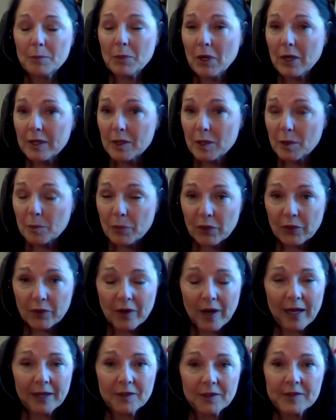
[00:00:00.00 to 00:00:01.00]
part of the
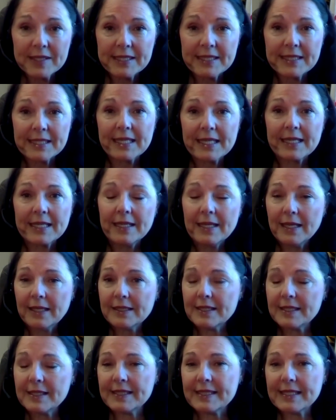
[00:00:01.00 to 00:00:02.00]
bureaucracy,
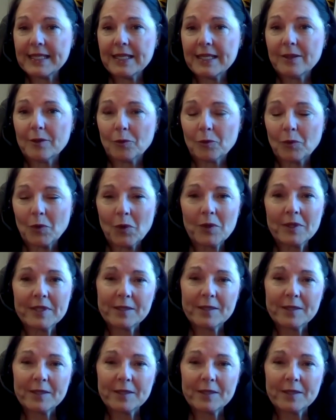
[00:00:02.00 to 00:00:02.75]
to see the roles